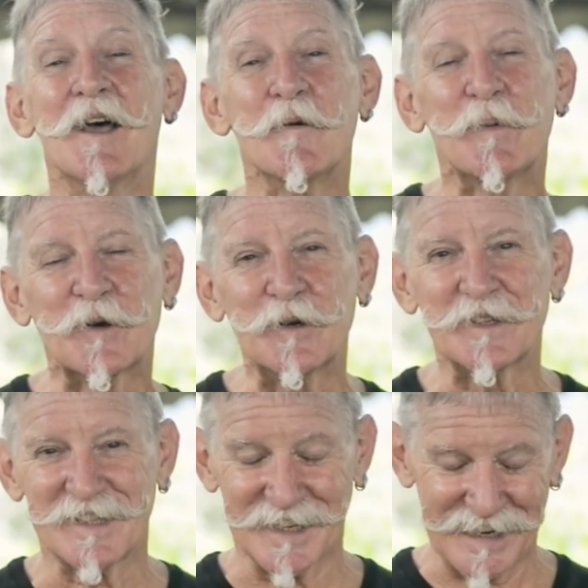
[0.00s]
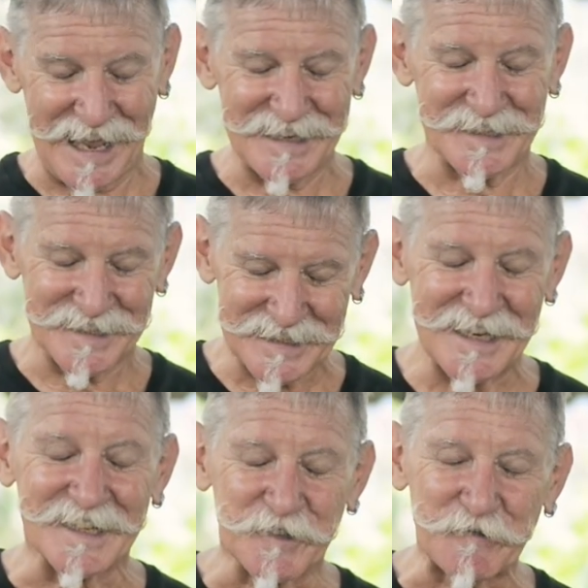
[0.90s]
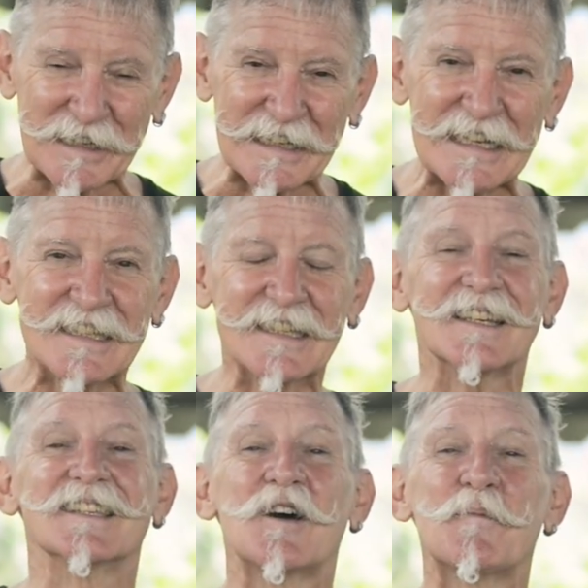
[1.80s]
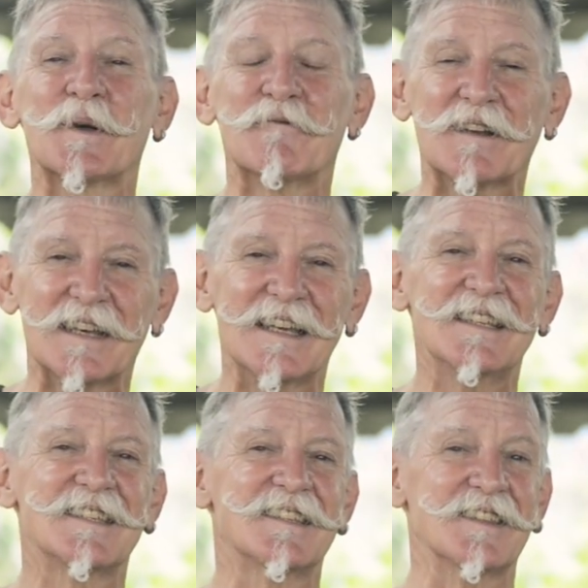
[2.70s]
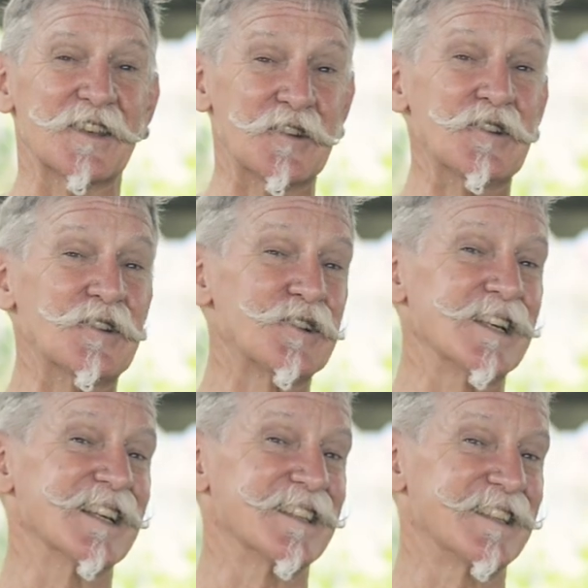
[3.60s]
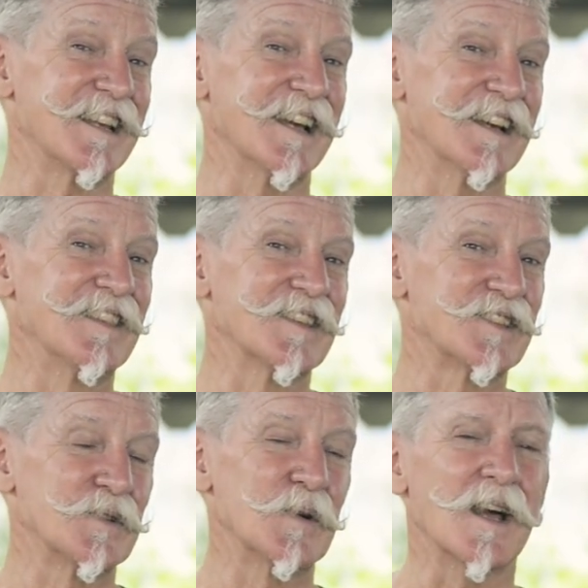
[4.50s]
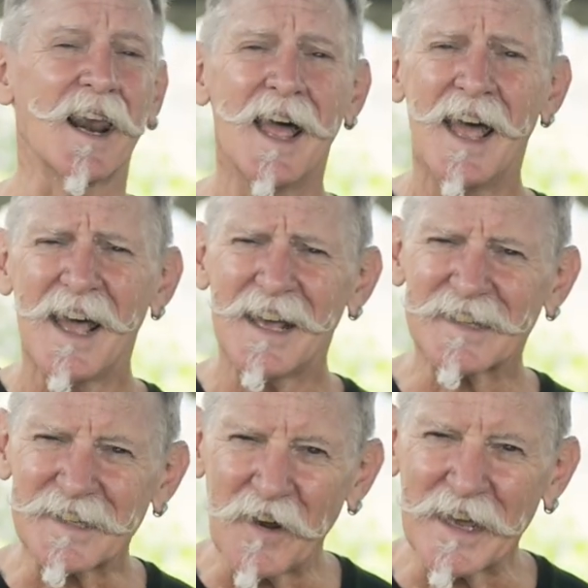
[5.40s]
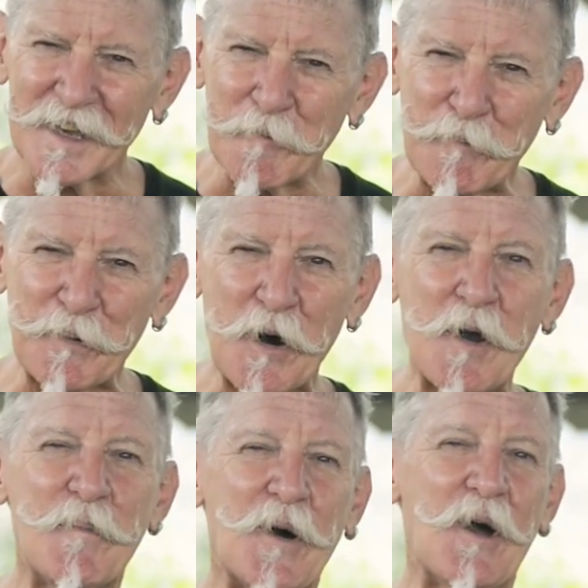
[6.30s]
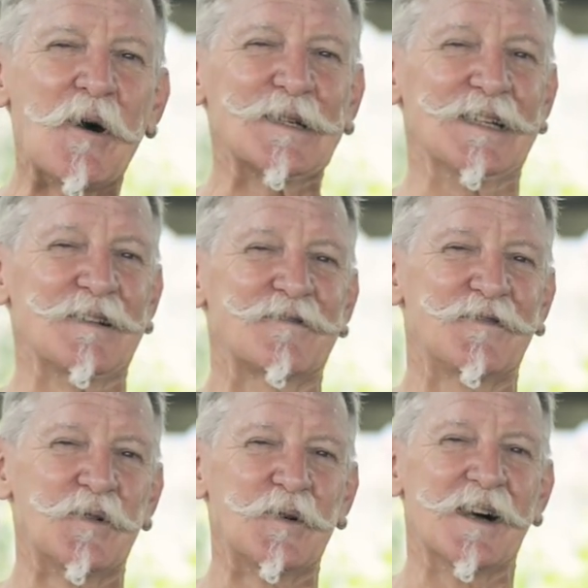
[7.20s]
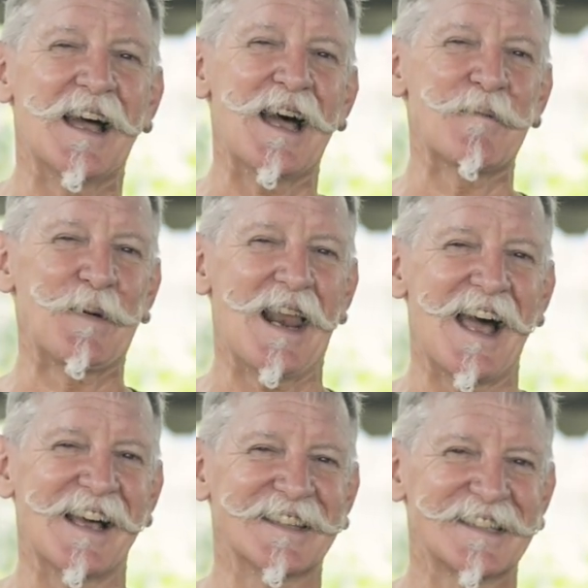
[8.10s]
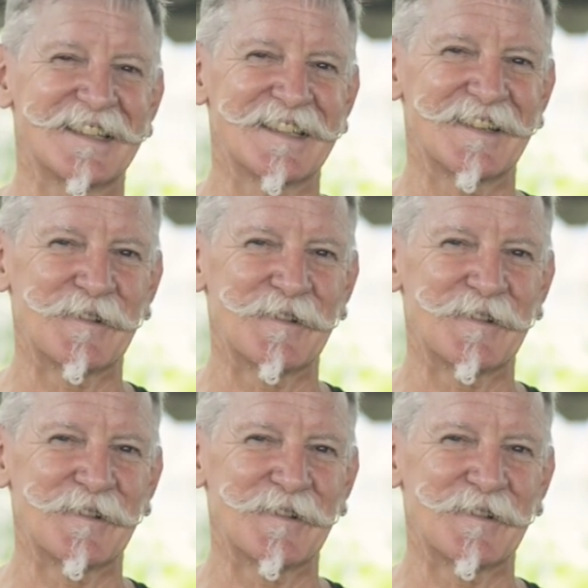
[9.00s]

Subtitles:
because it, as I said, it's helping release the nutrients that are in the soil. It's like a probiotic for our plants.